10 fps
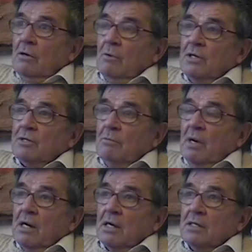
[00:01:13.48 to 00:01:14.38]
went to
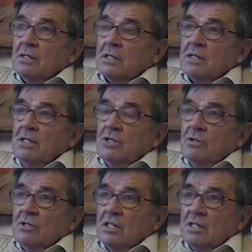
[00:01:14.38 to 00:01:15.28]
America in 62,
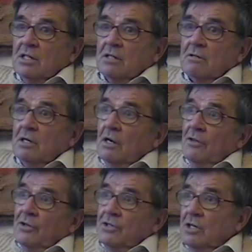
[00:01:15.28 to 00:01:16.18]
63 on
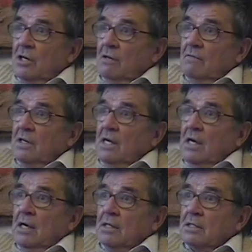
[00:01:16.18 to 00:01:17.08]
the turn of the
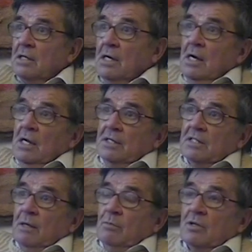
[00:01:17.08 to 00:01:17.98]
years,
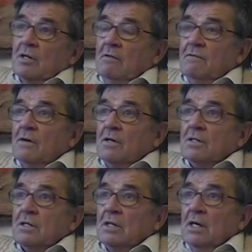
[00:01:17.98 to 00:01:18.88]
December
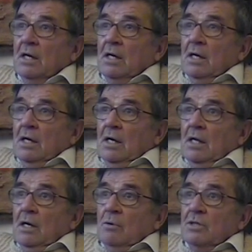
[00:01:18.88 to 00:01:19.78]
31st. And
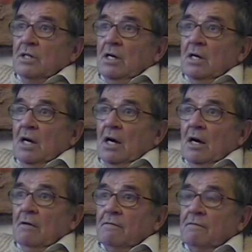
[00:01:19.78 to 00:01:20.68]
then I was a year and a
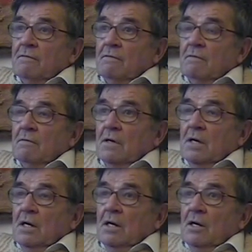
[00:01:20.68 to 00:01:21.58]
half
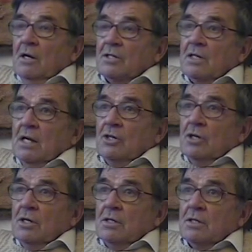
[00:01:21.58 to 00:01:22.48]
in Los
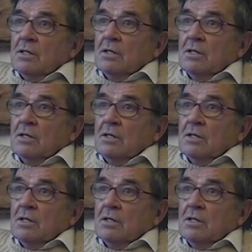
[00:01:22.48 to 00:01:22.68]
Angeles.